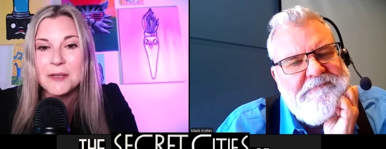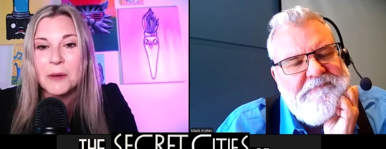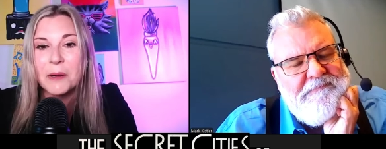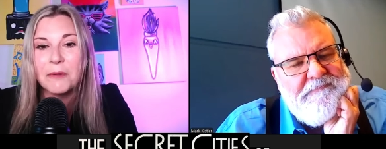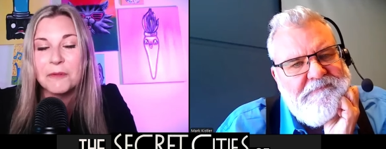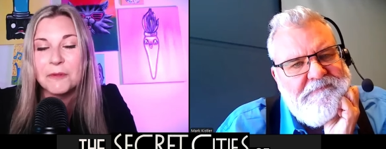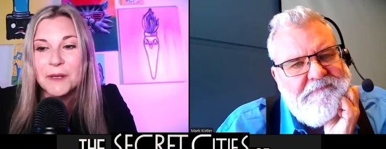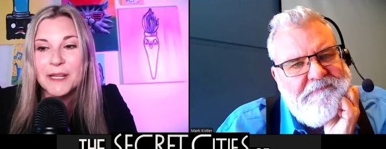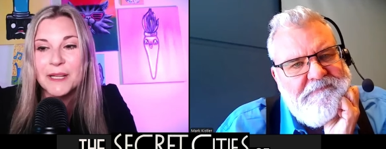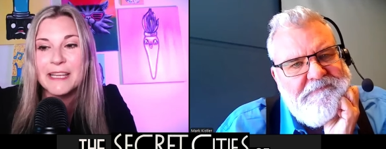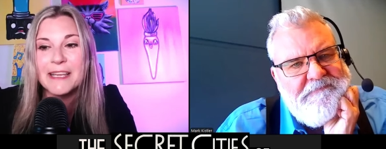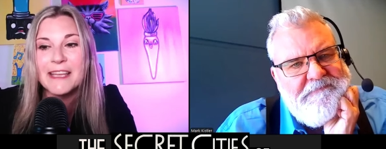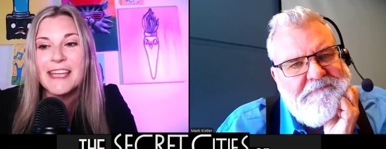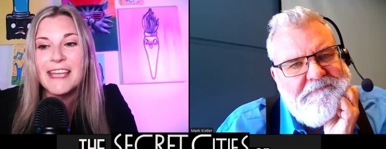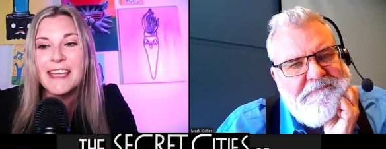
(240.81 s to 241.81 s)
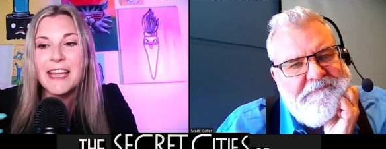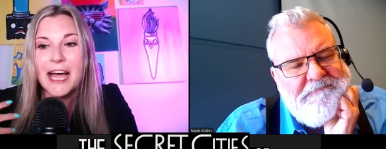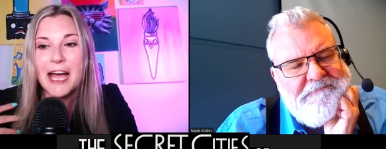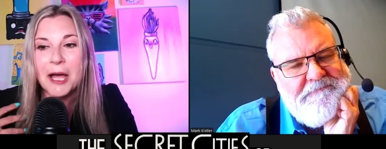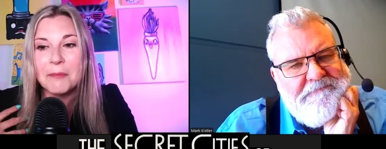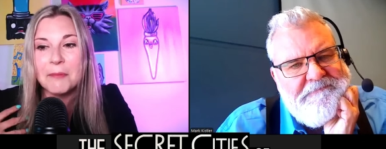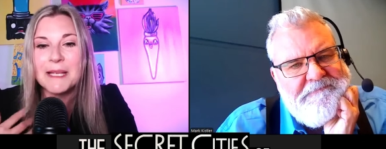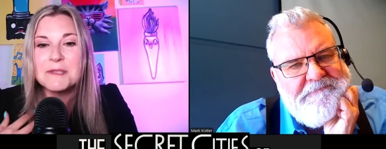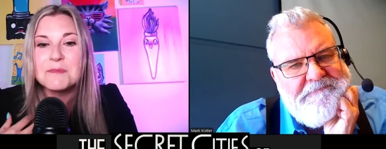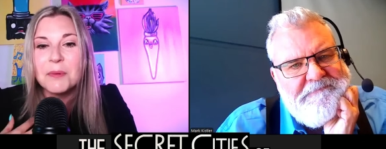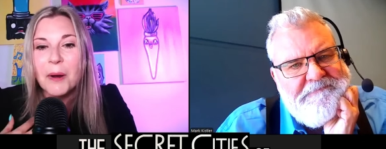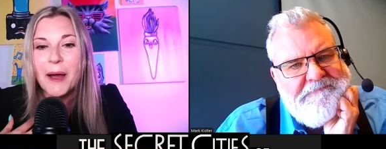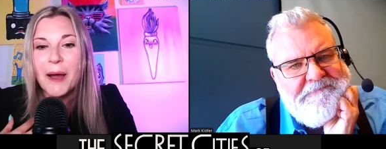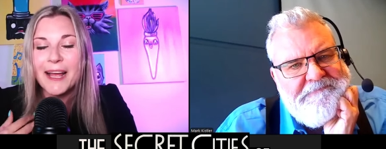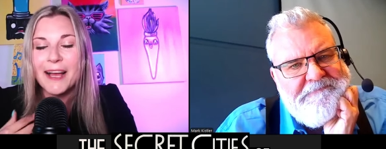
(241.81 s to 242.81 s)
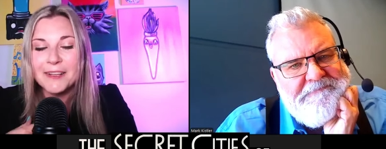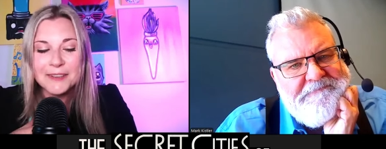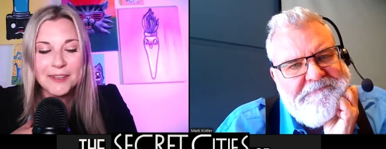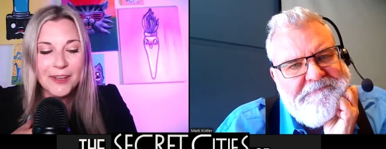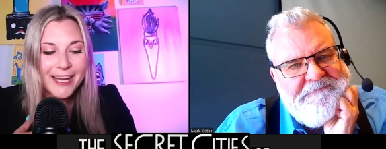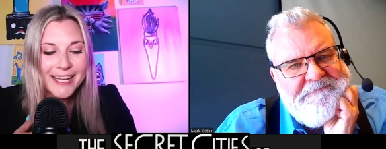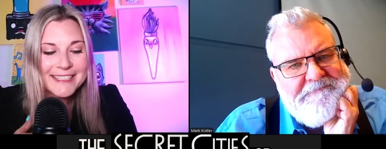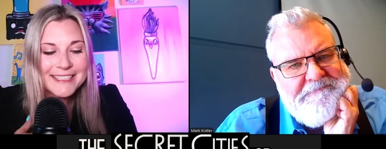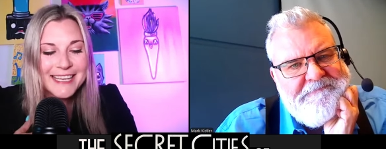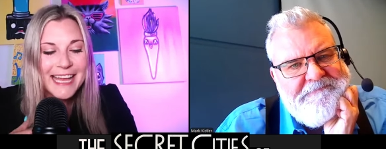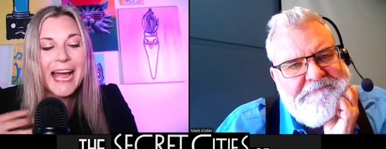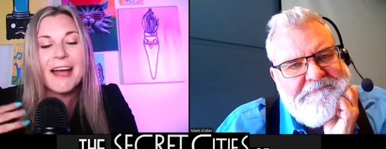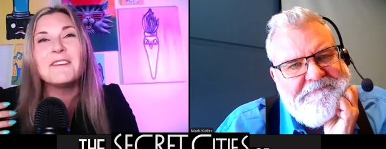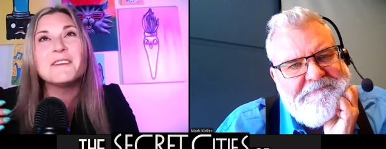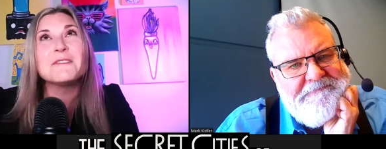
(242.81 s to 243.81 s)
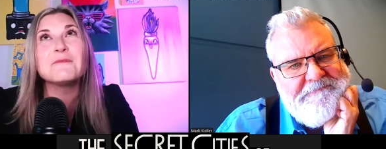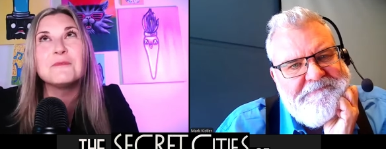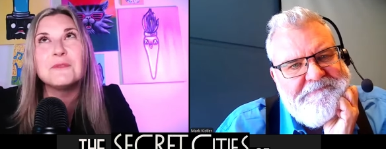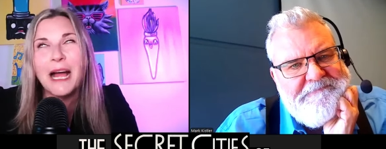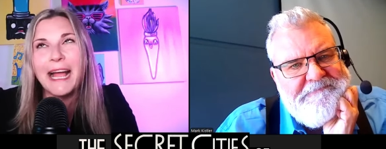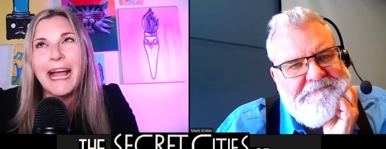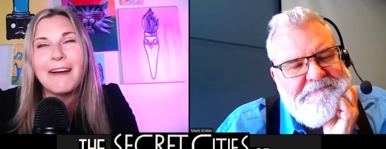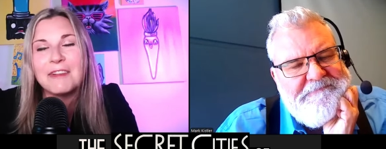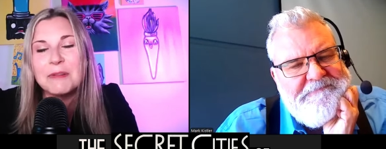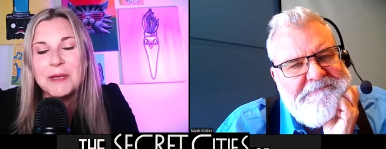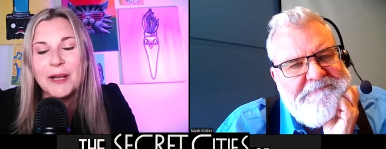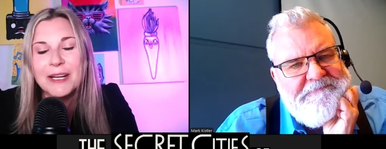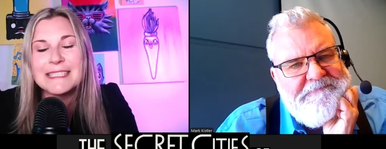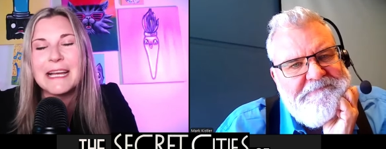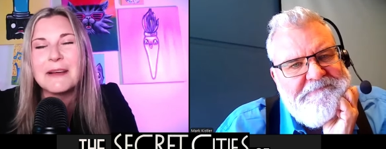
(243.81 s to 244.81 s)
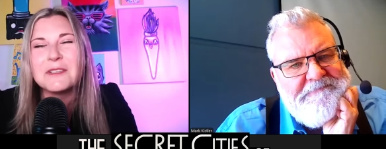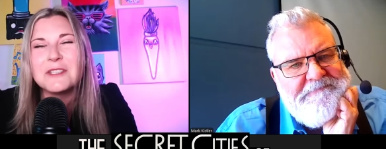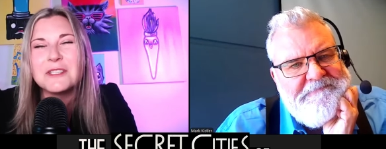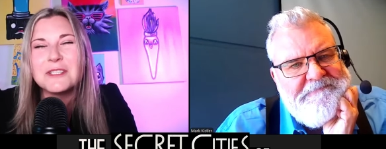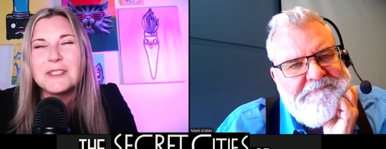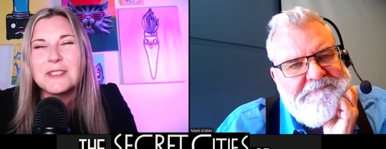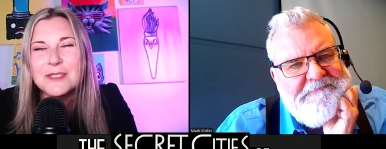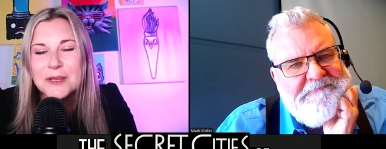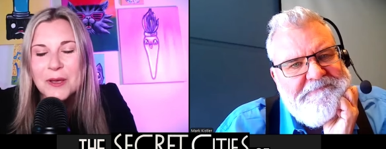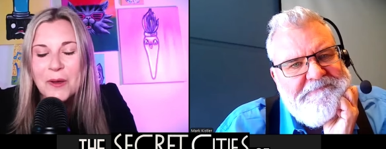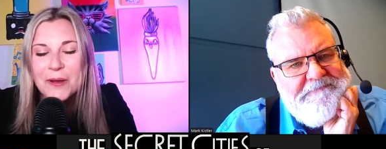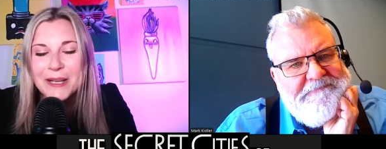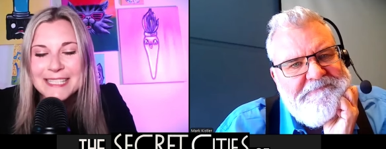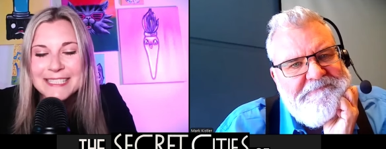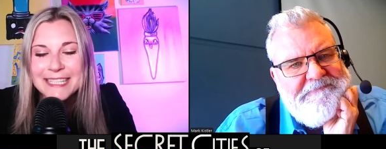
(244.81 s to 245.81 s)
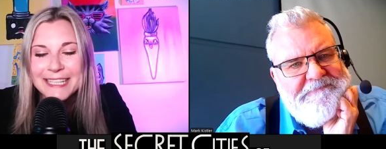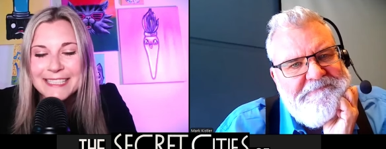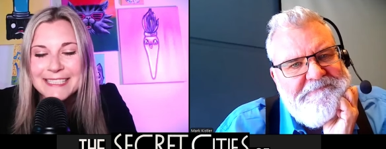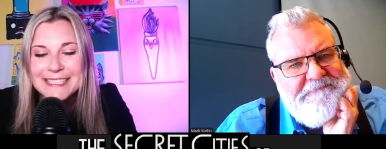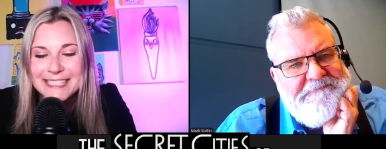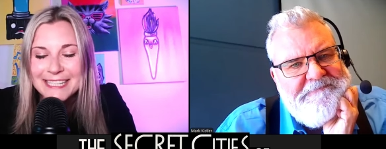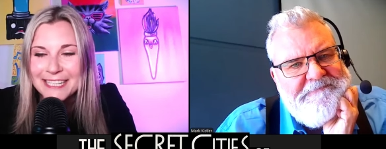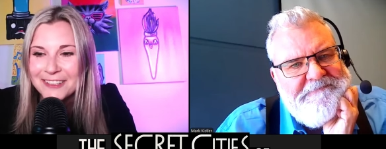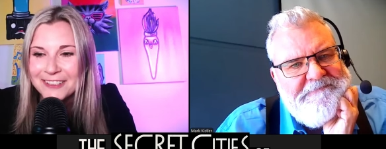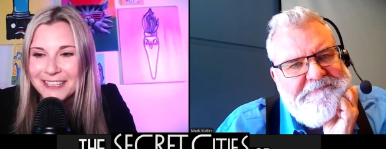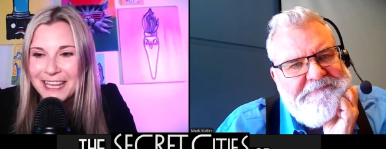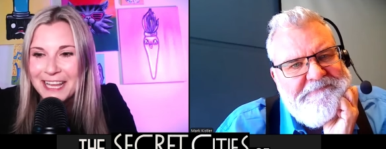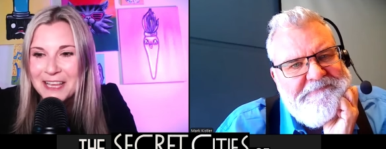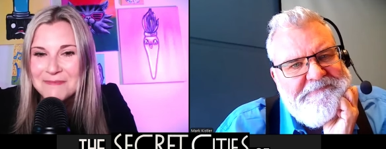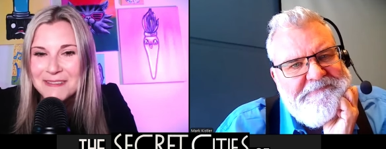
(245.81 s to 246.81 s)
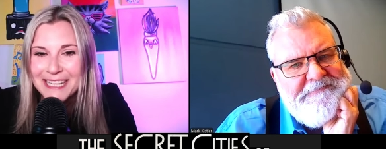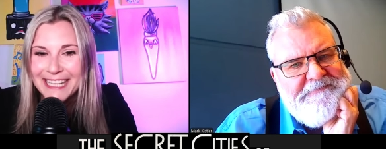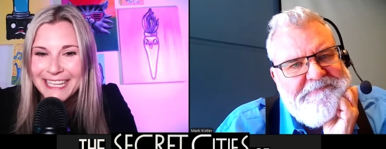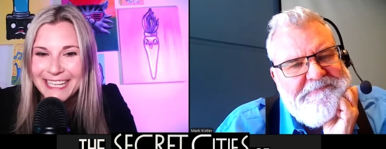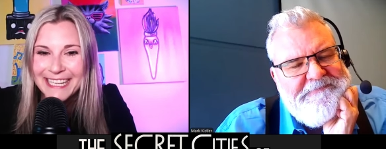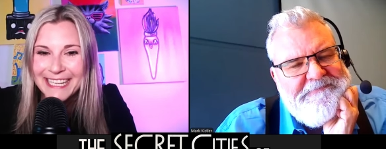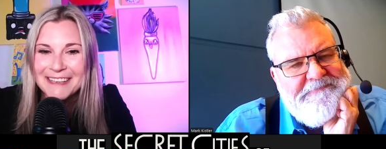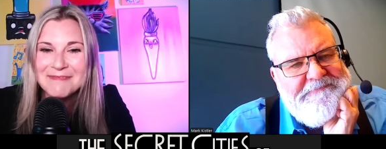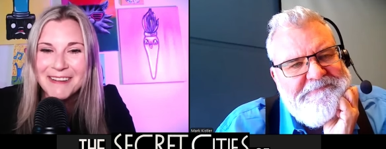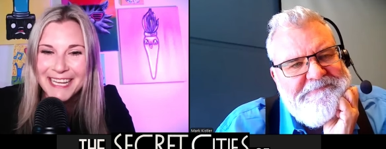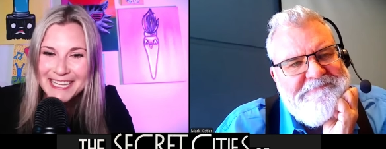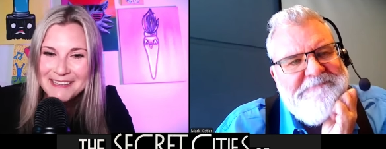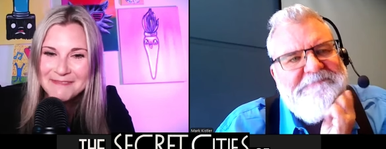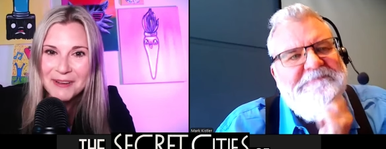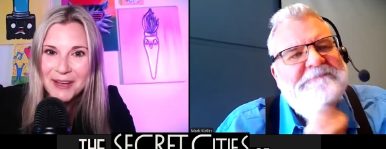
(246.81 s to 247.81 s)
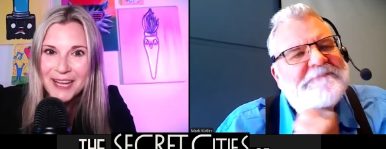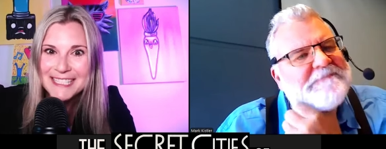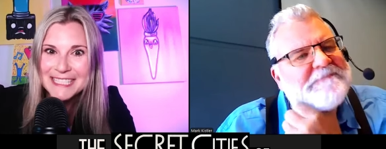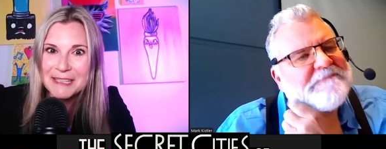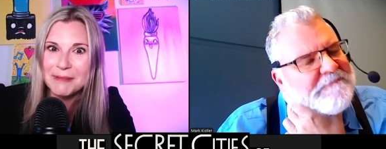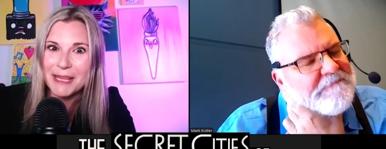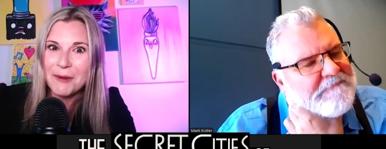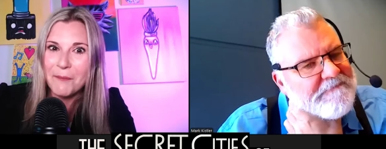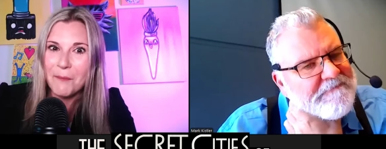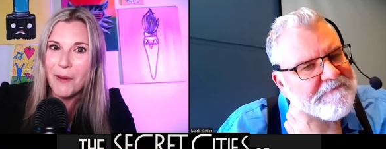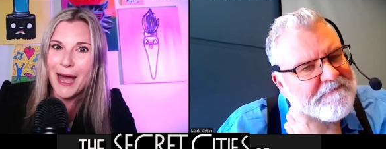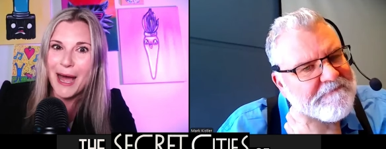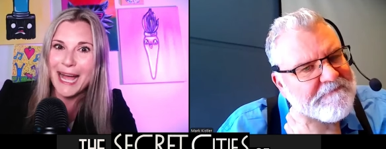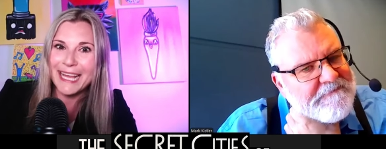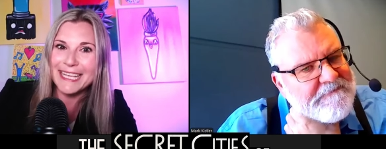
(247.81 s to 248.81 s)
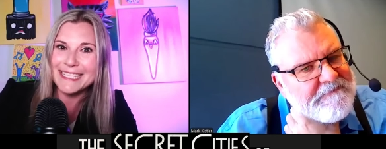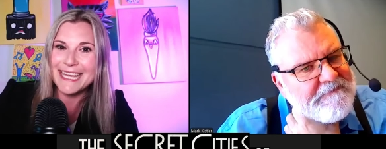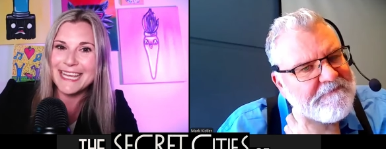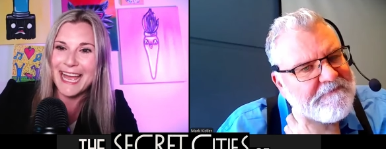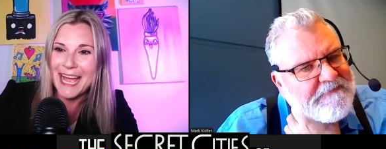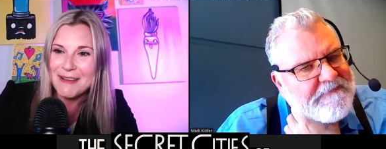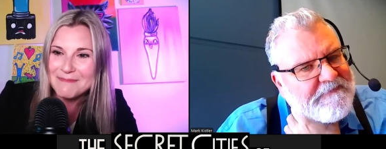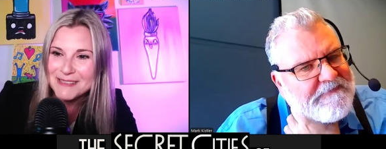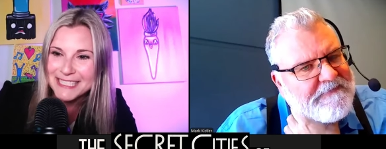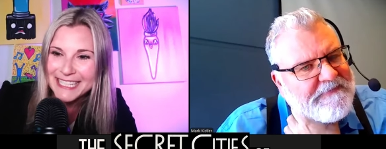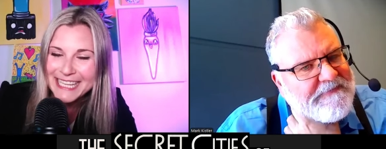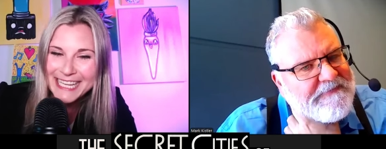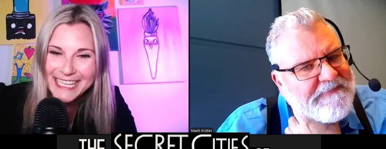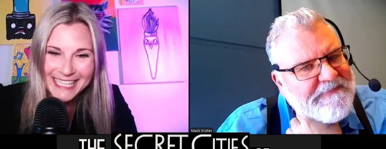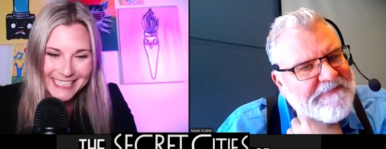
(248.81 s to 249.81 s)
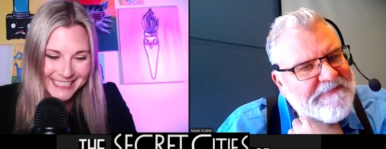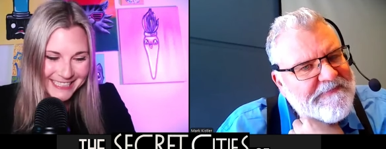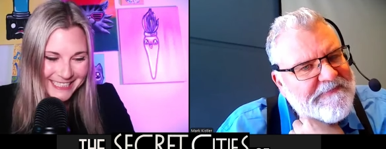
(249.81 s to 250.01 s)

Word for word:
Speaker 1: So it really um, has brought a lot. I just, I have to be honest, I was just so excited seeing your name in my inbox. I'm like, what is happening?